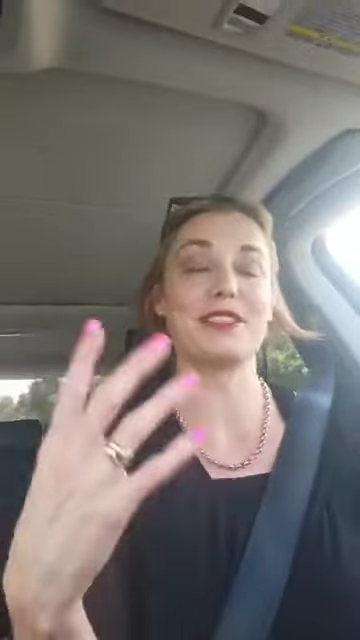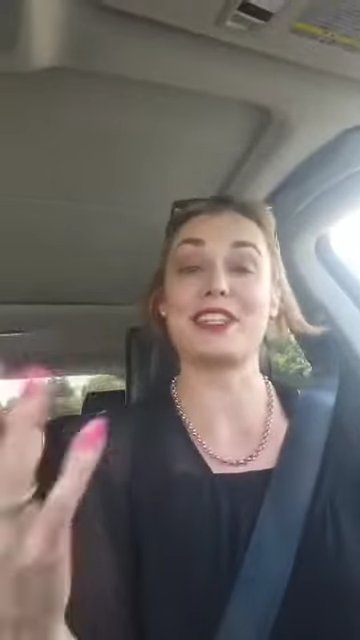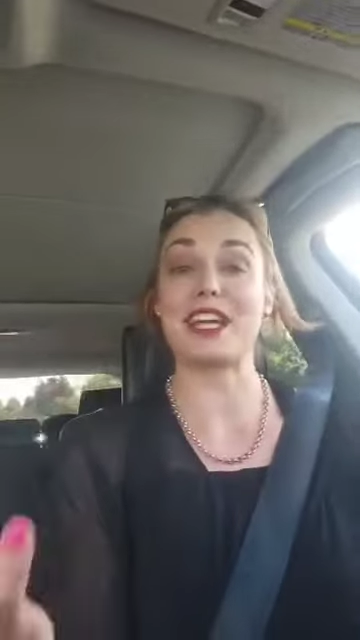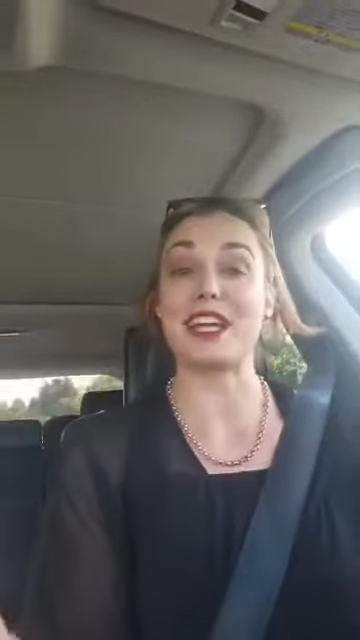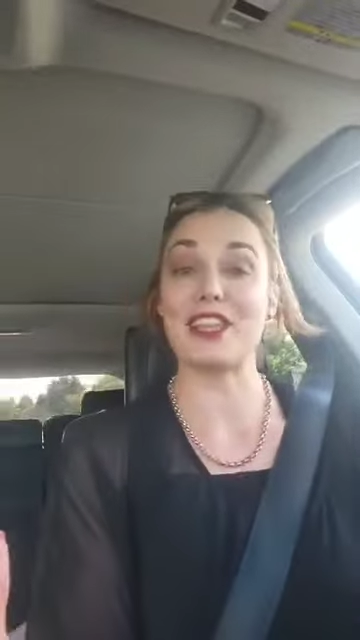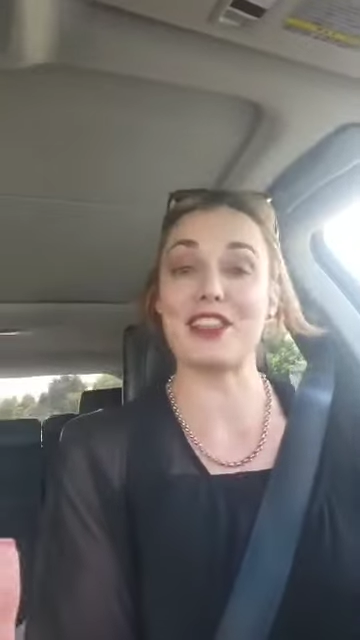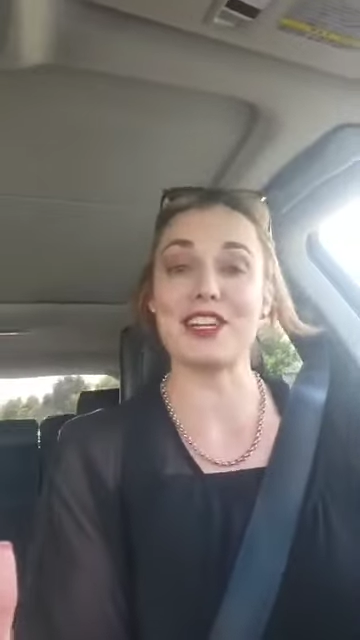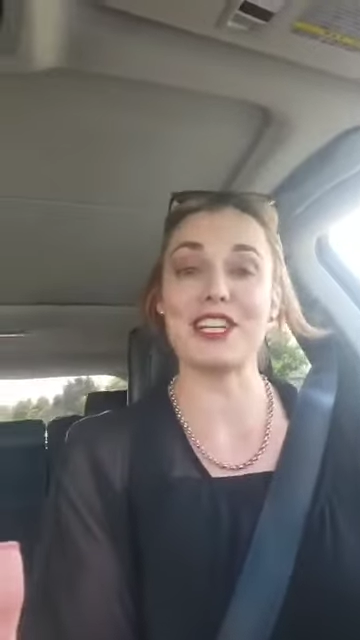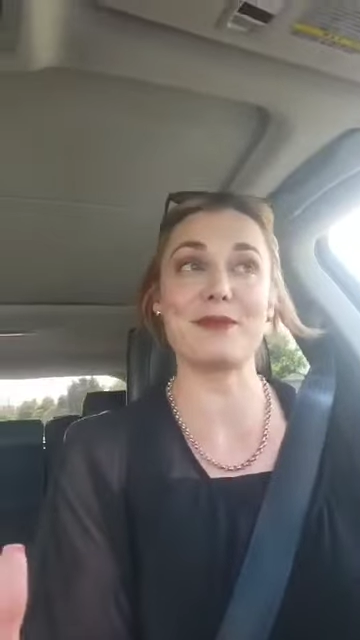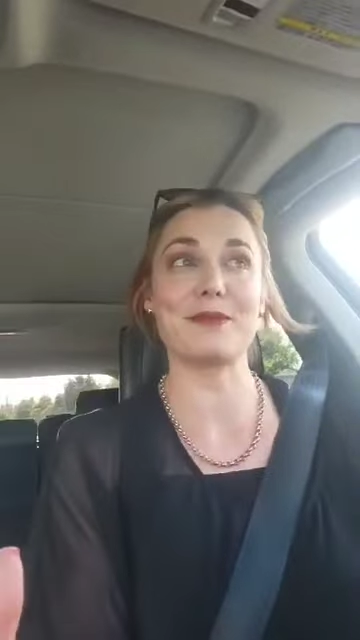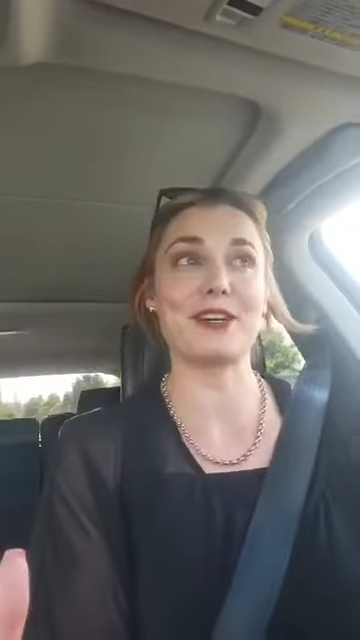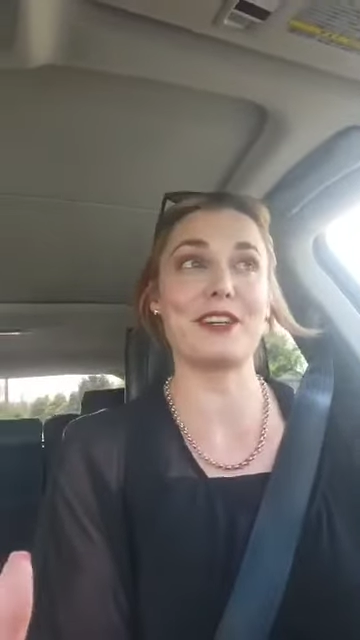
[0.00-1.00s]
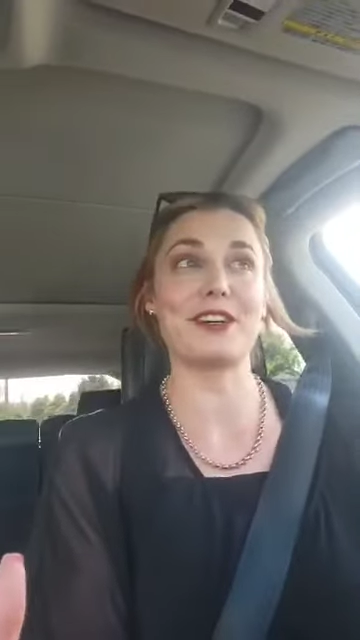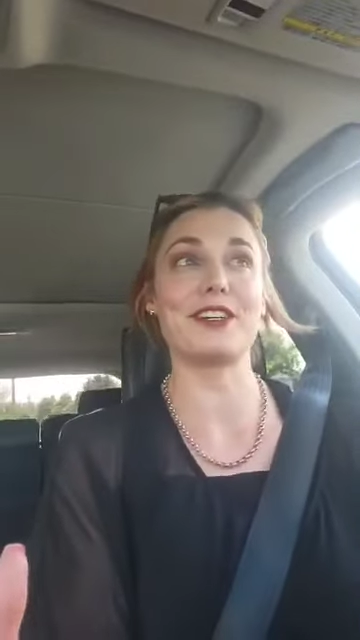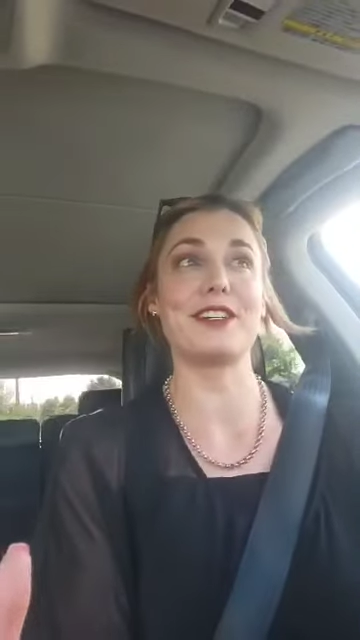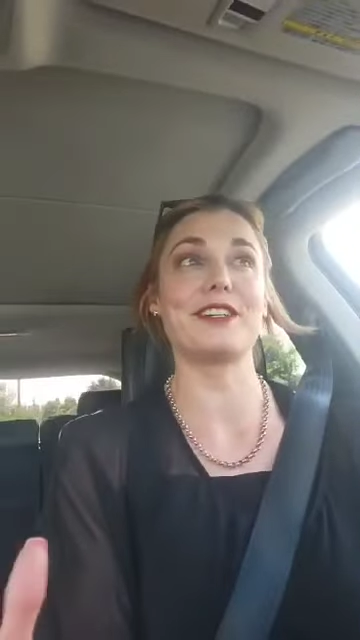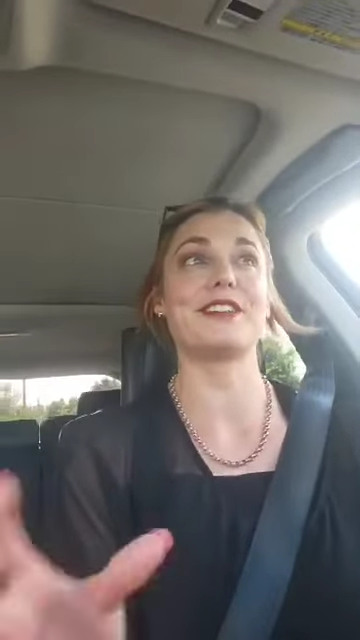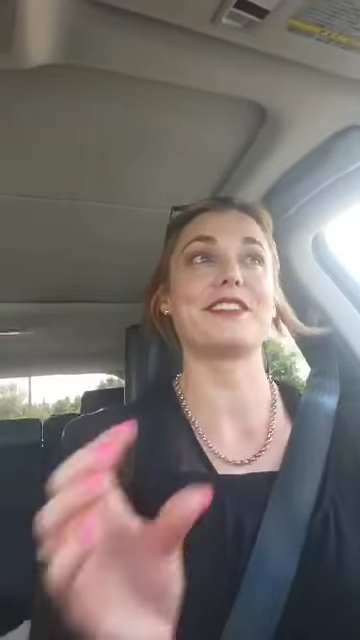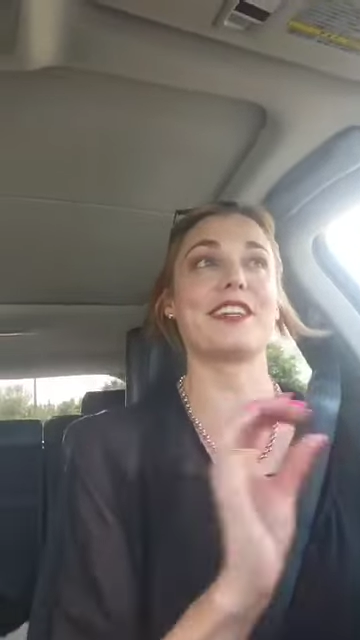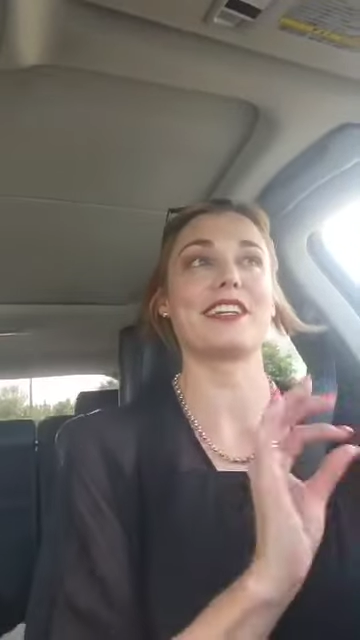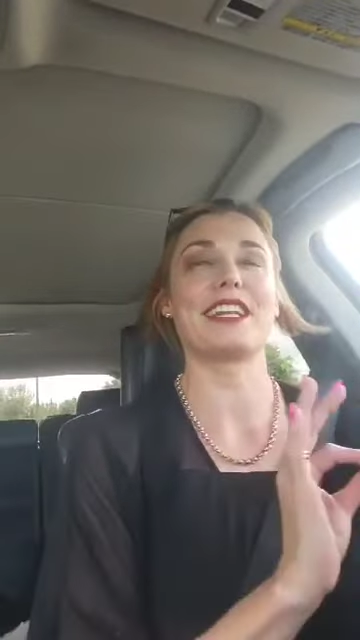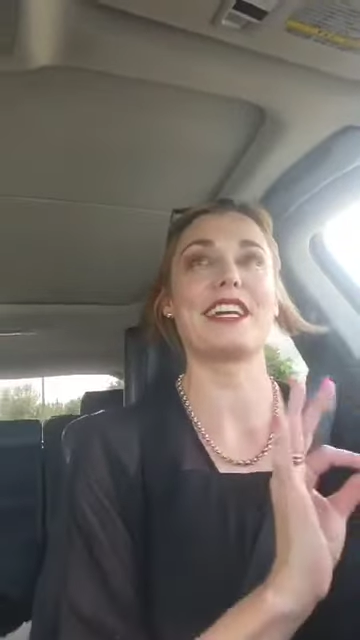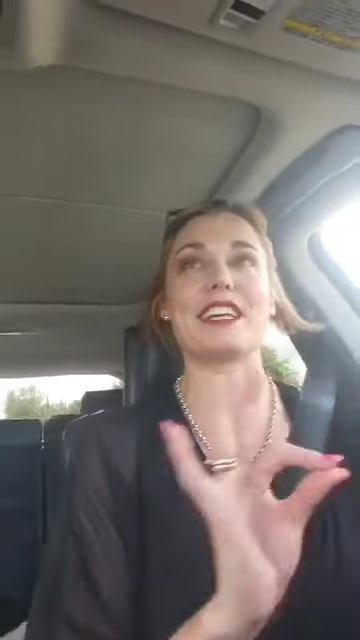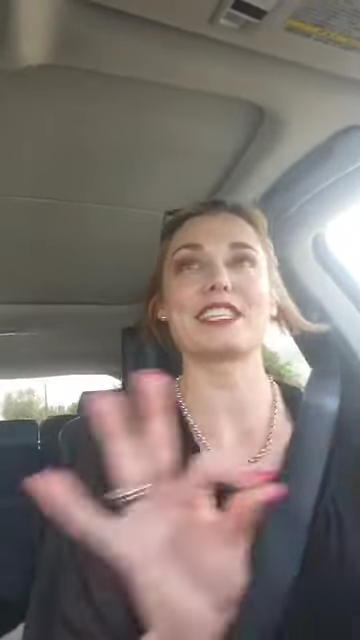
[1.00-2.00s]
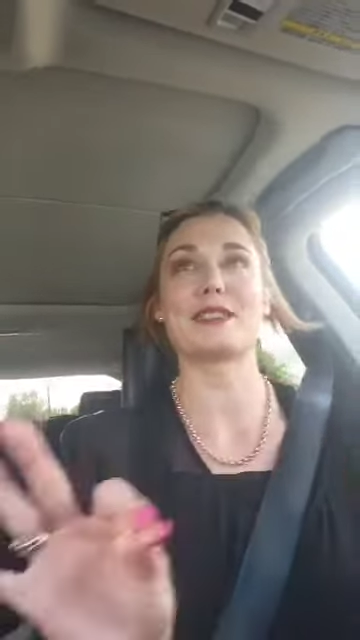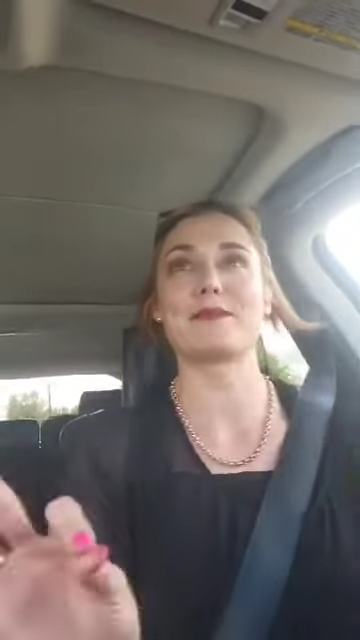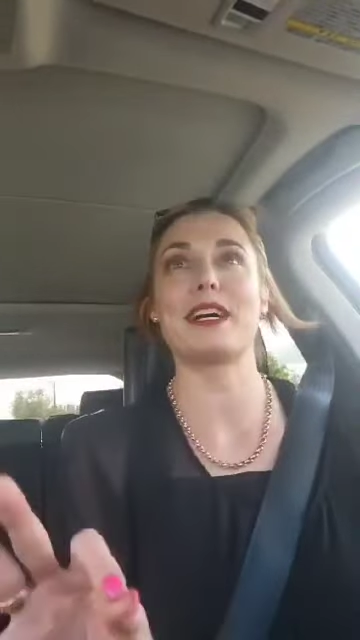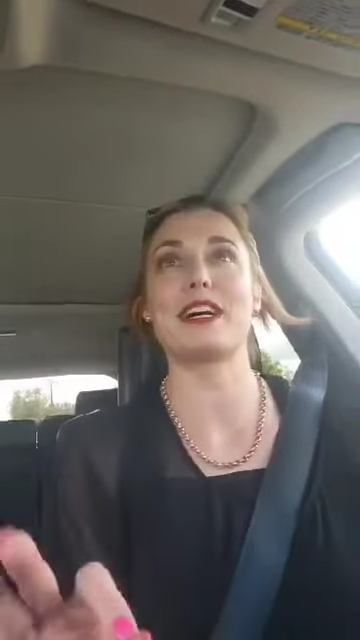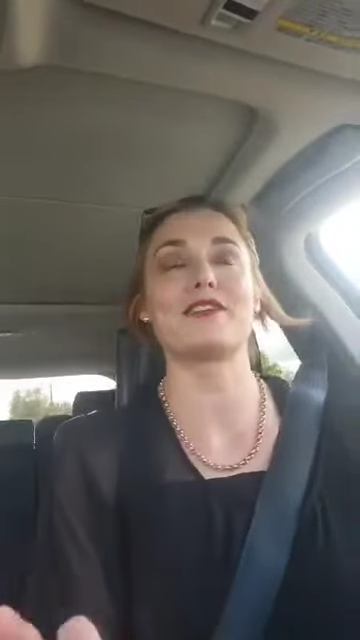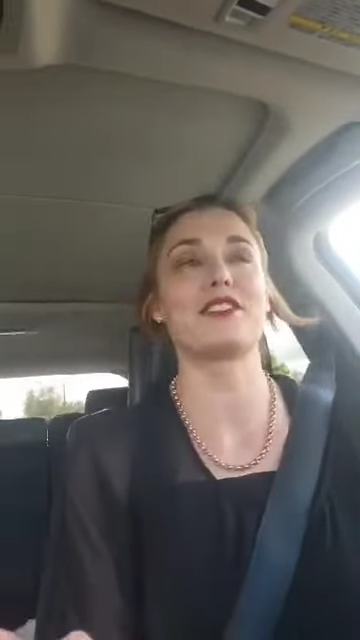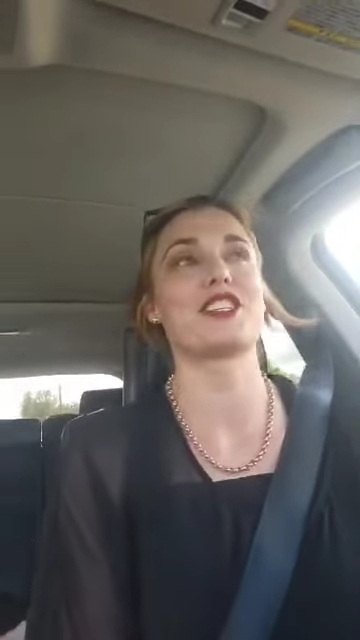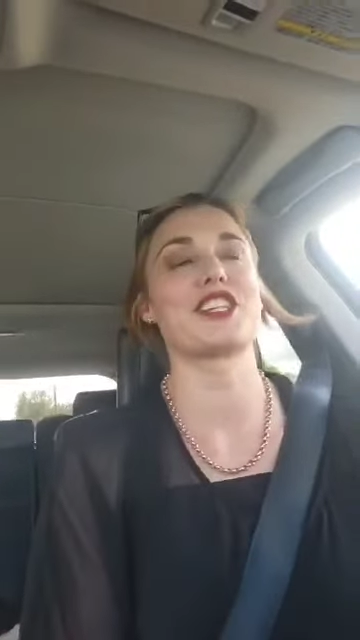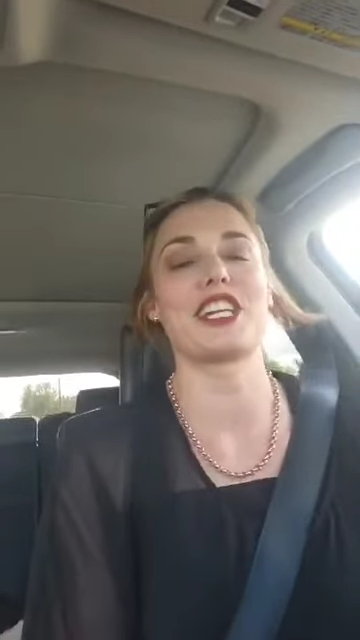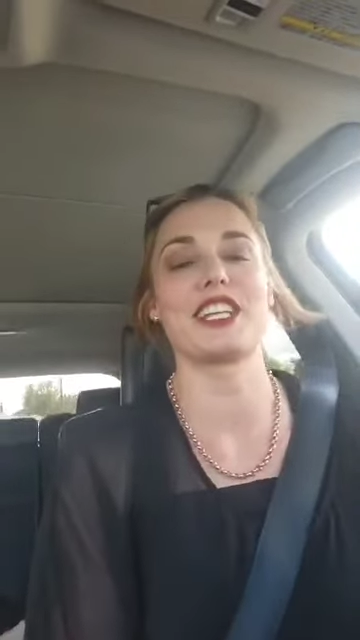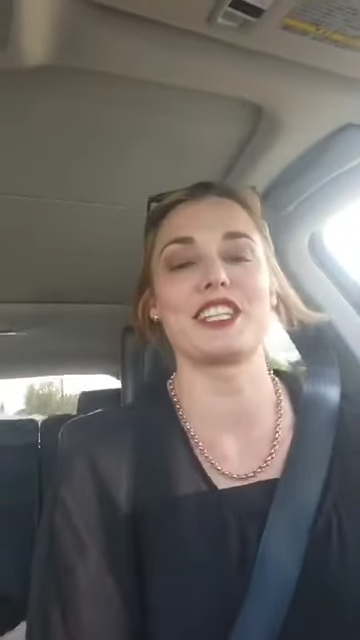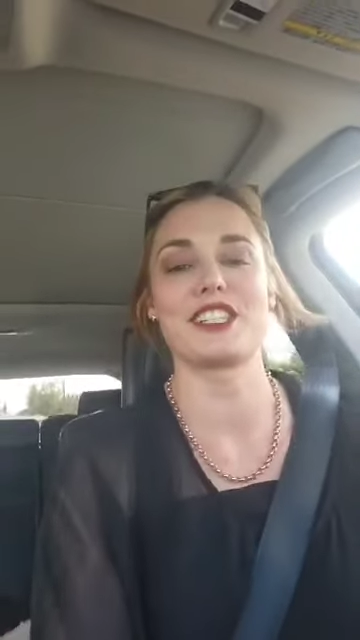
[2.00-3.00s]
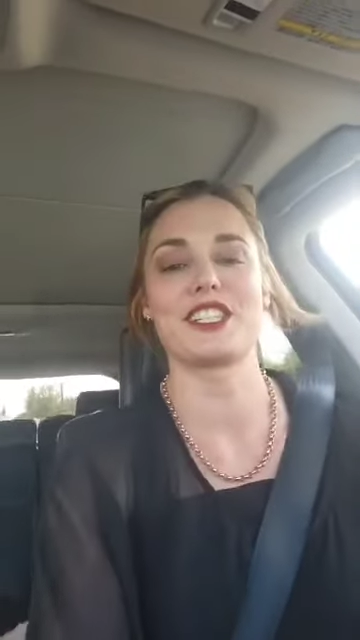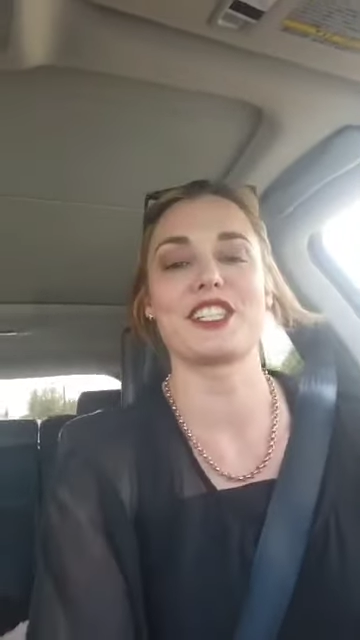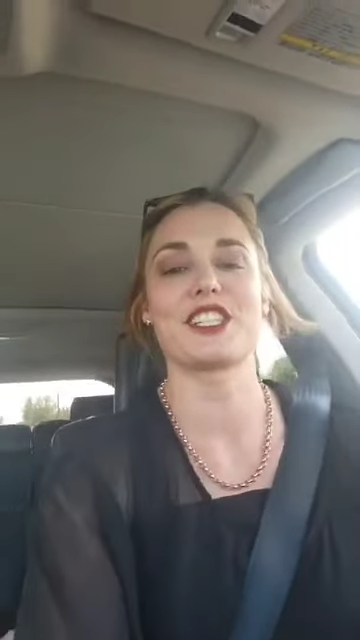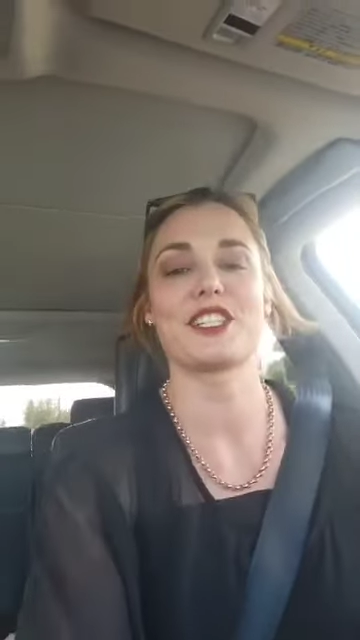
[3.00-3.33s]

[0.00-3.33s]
Day three tomorrow, last part of the challenge.